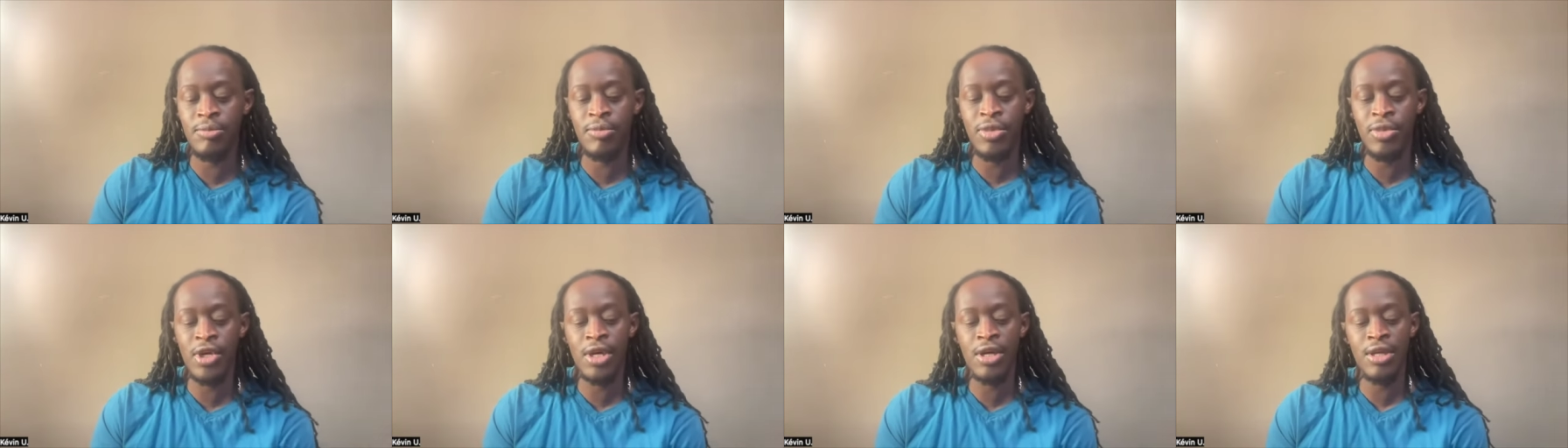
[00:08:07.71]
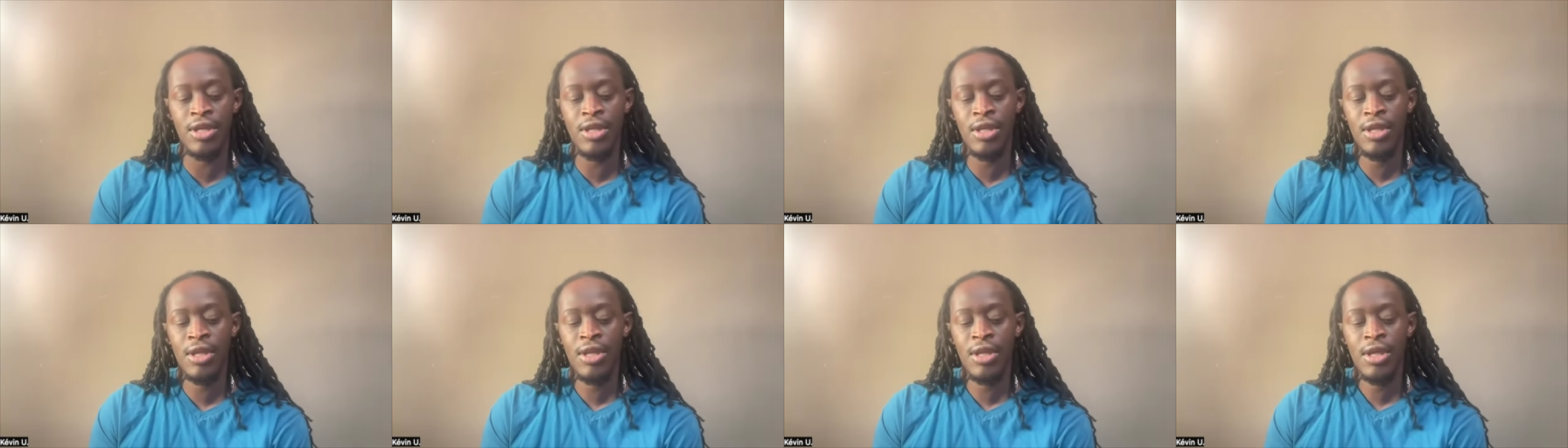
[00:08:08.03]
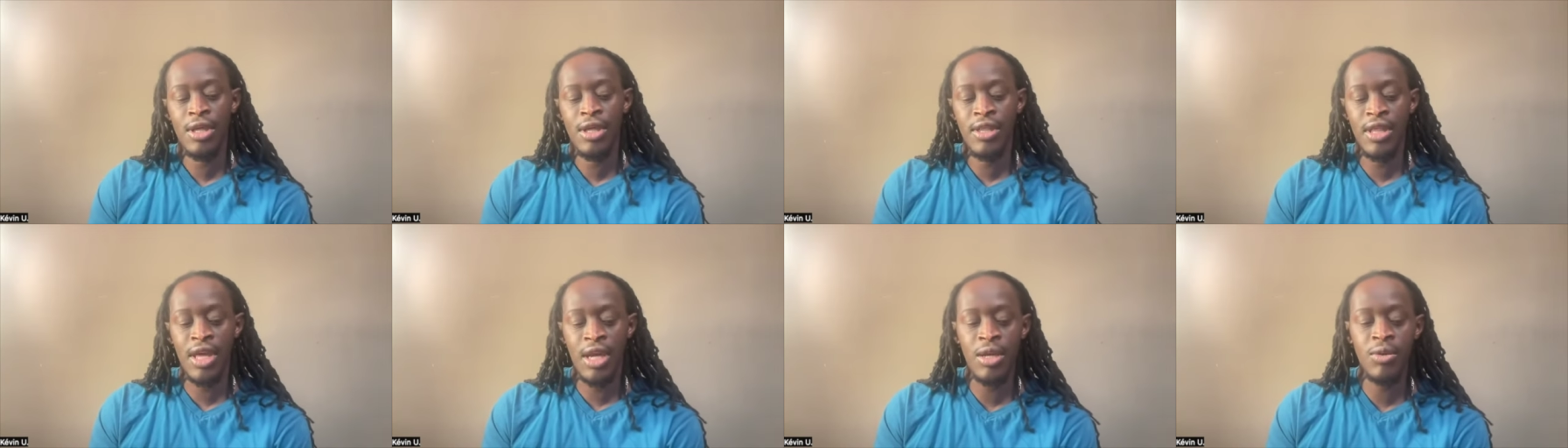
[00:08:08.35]
But
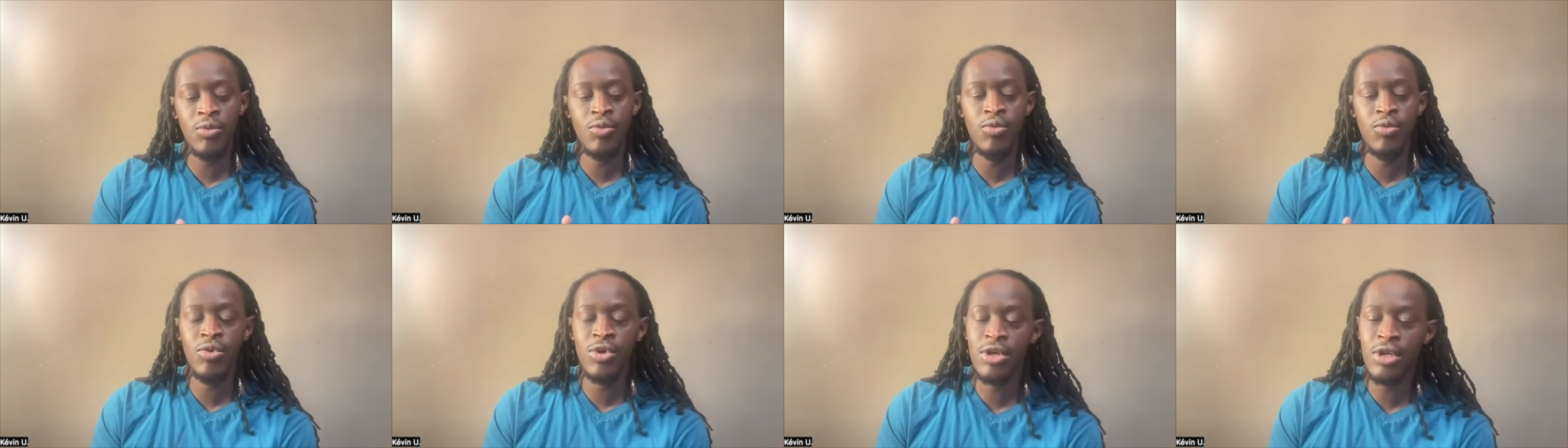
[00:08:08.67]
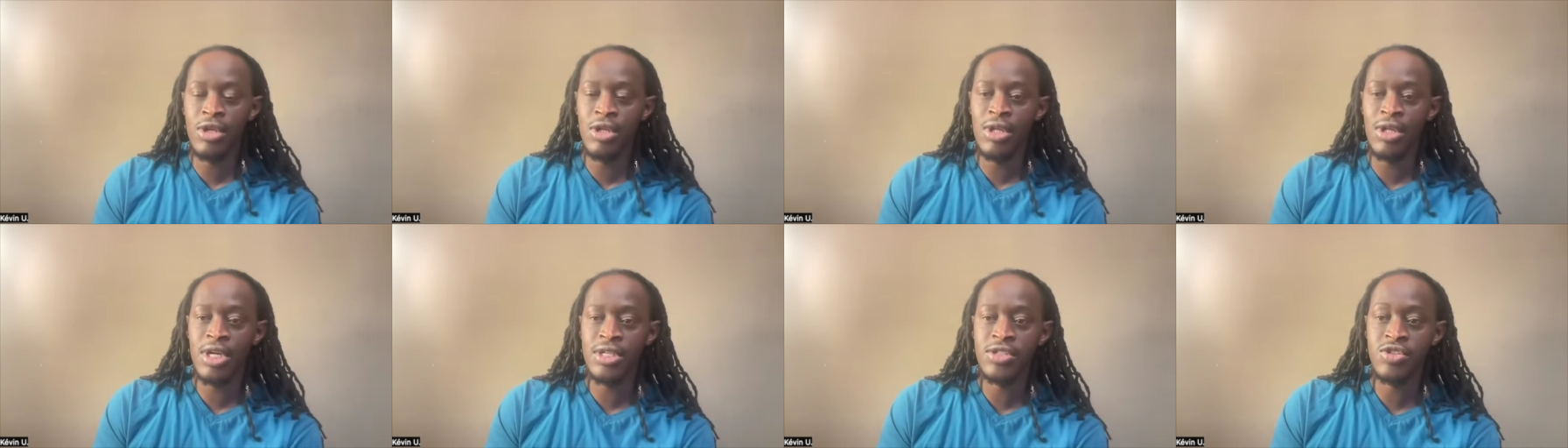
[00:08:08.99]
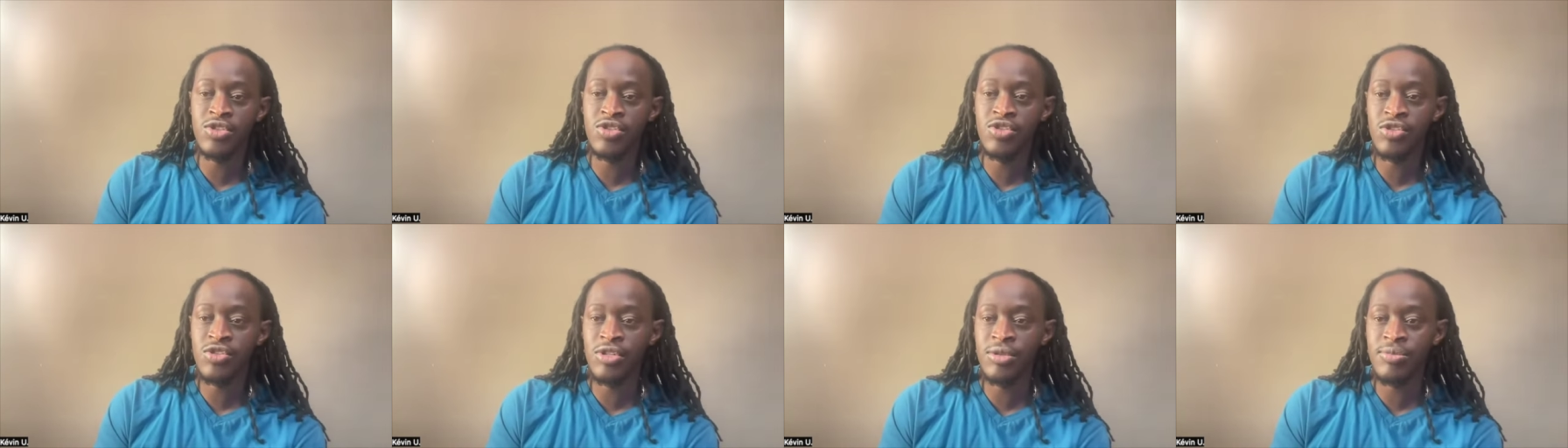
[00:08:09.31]
they really liked your
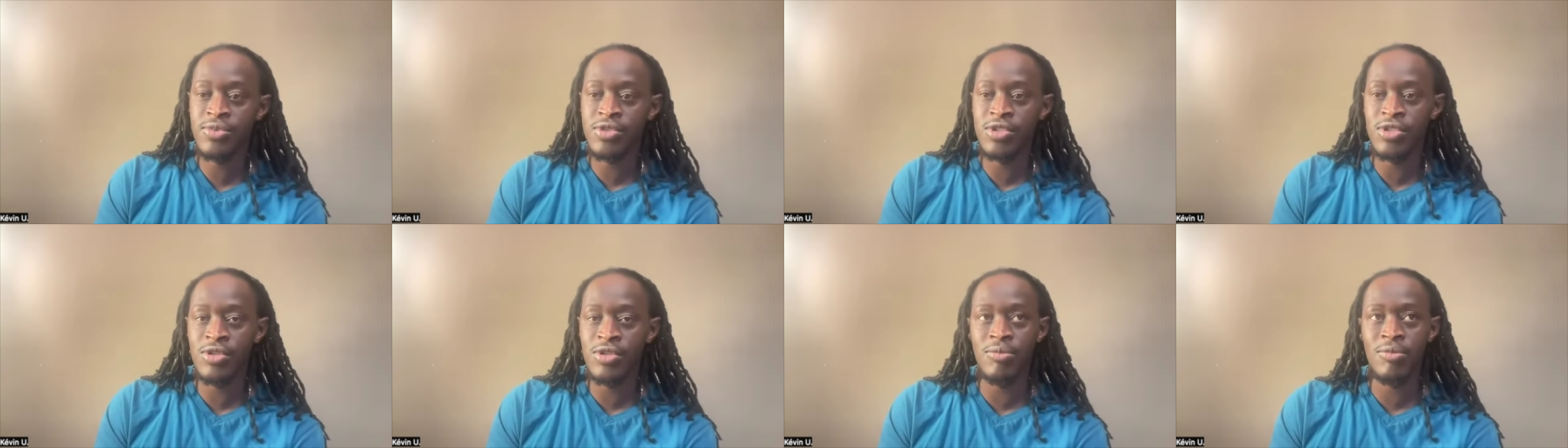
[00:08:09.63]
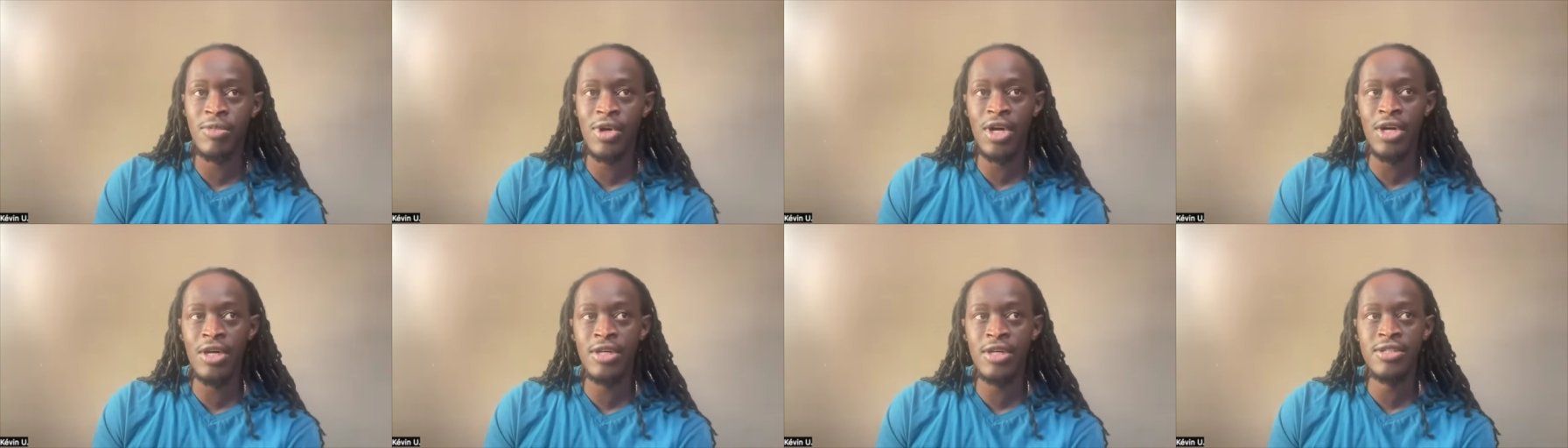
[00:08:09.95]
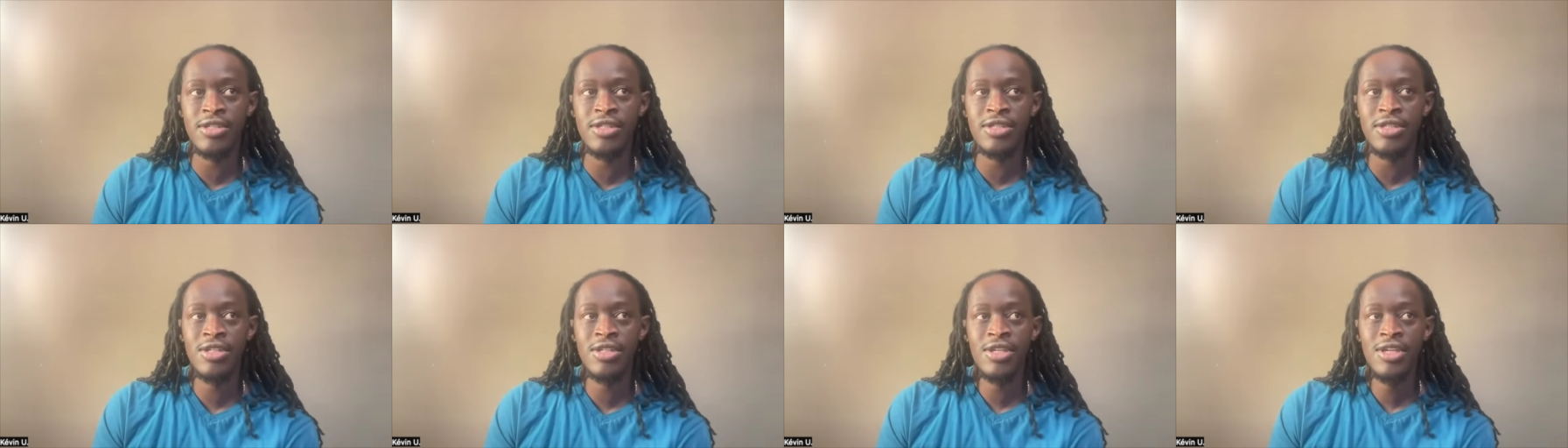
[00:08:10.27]
script so
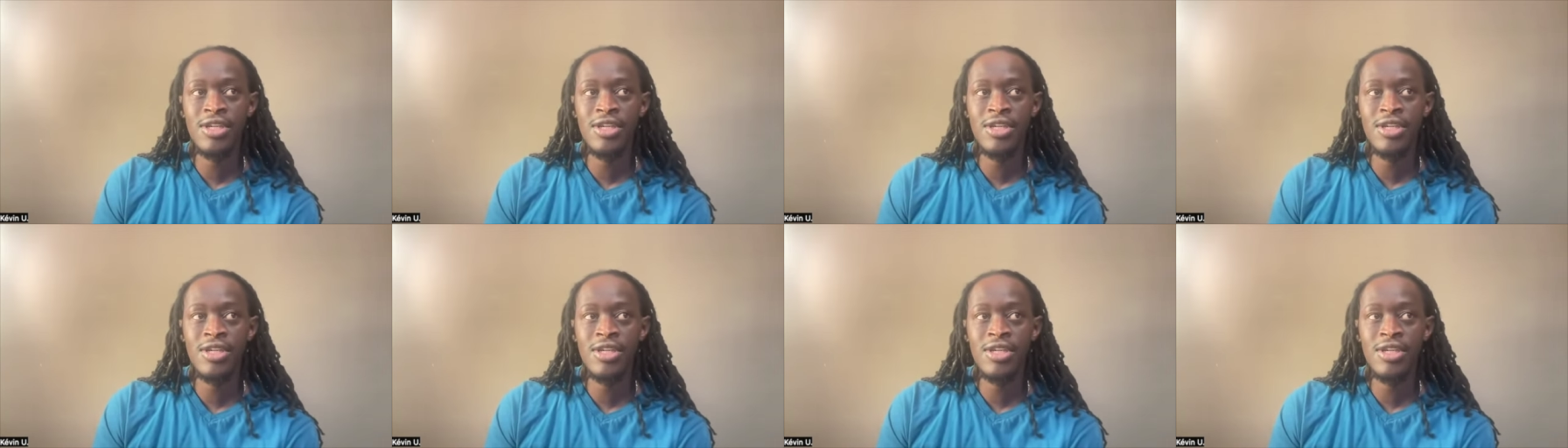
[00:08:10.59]
much.